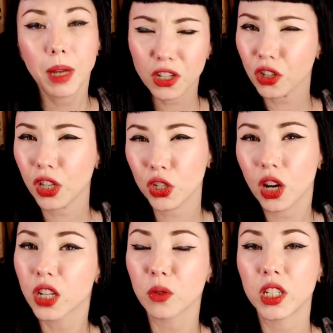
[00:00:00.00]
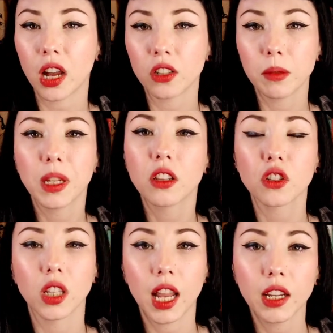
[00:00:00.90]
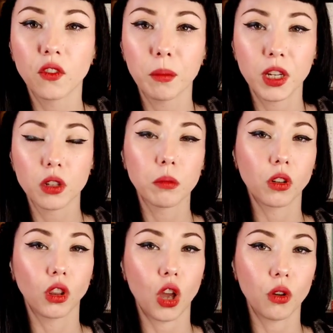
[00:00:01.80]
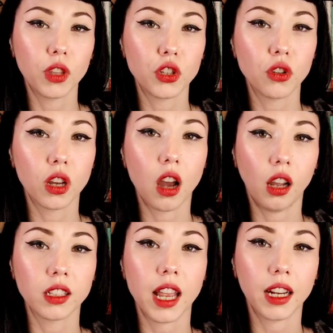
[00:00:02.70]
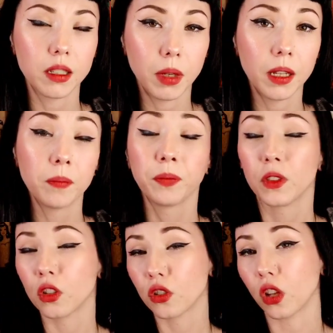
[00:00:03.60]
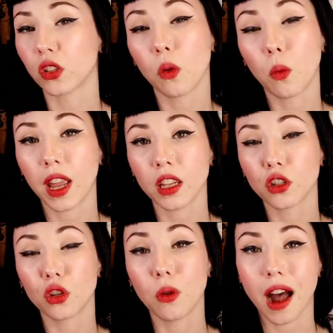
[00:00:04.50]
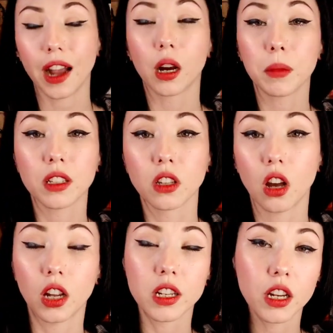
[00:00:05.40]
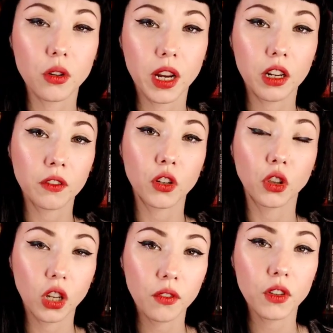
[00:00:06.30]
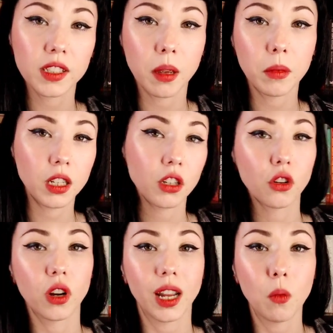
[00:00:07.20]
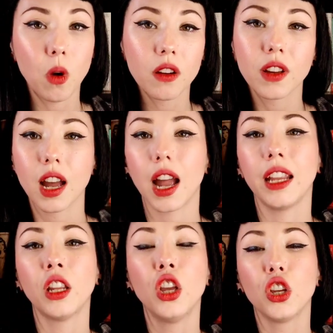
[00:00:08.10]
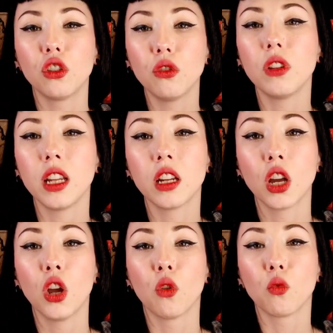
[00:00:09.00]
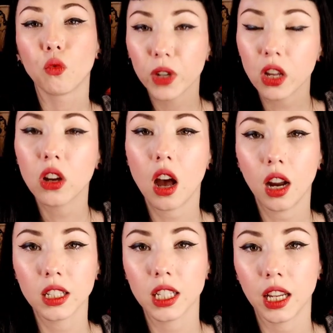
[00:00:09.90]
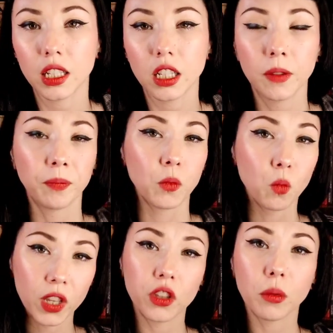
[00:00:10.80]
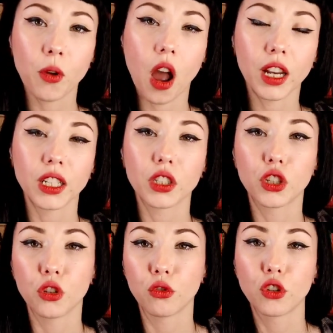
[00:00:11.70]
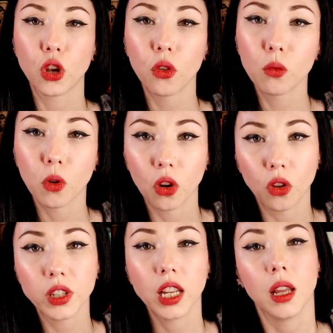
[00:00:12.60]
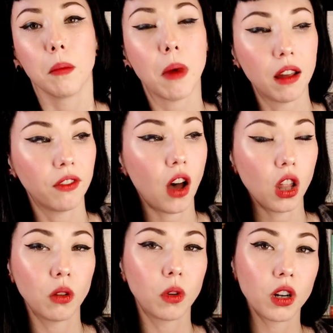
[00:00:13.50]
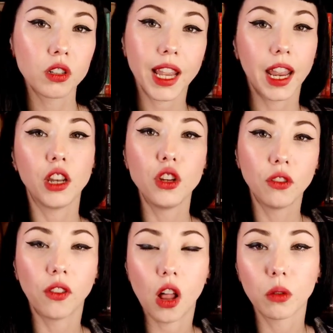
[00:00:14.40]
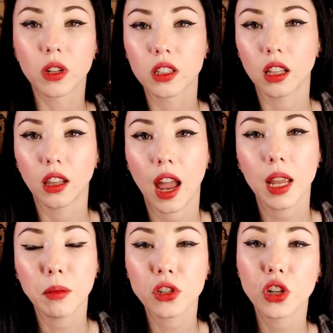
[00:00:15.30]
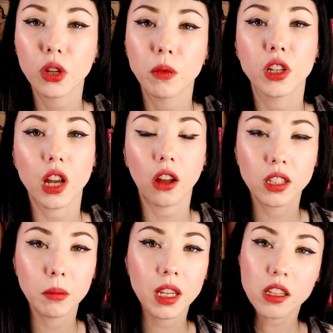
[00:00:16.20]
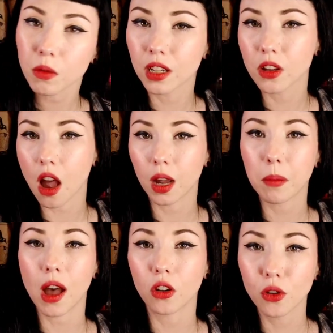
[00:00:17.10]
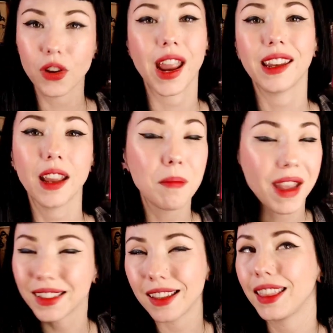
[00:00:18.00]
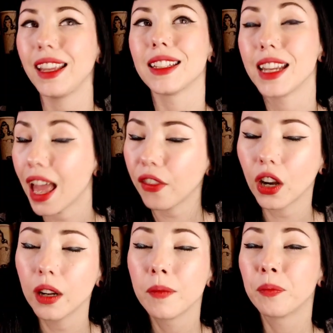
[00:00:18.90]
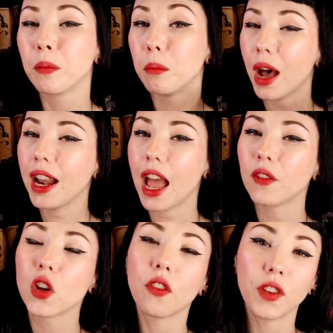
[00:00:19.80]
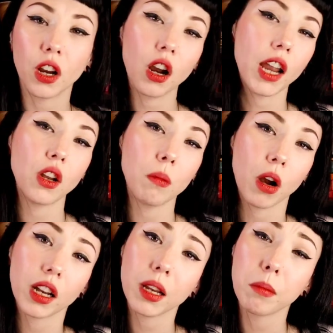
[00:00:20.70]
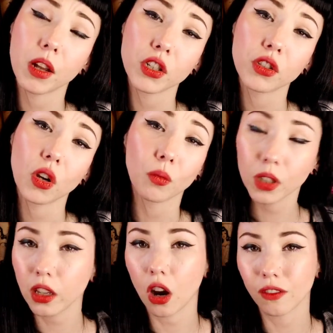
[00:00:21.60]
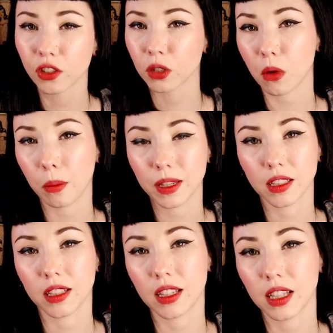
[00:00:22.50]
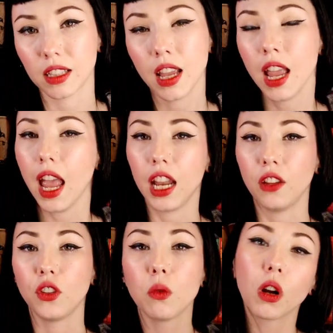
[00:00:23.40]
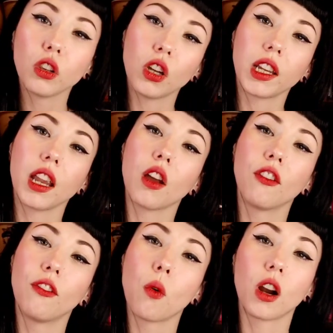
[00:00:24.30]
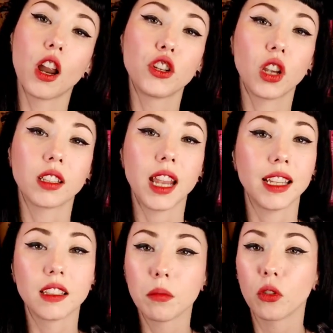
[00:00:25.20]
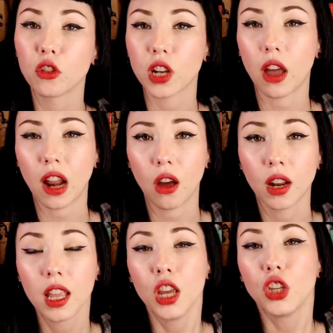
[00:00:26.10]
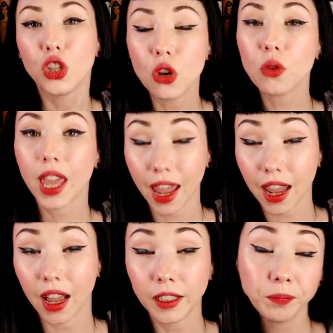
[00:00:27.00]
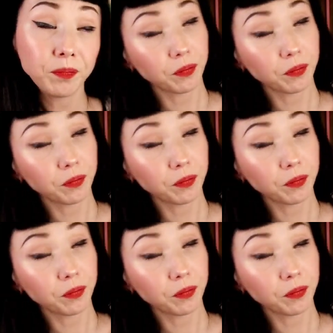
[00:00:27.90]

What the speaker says: make sure that you guys reach out to me. There's a lot of information below that you can contact me. There's also ways to hire me as a content creator if you're looking for somebody to create one-of-a-kind, unique, real content with your products to show the world, my followers and new followers alike. Make sure you reach out to me because we can talk about creating amazing things together. But have no fear, I know marketing budgets are really hard for small businesses, and if you are looking for just a simple shout out, you can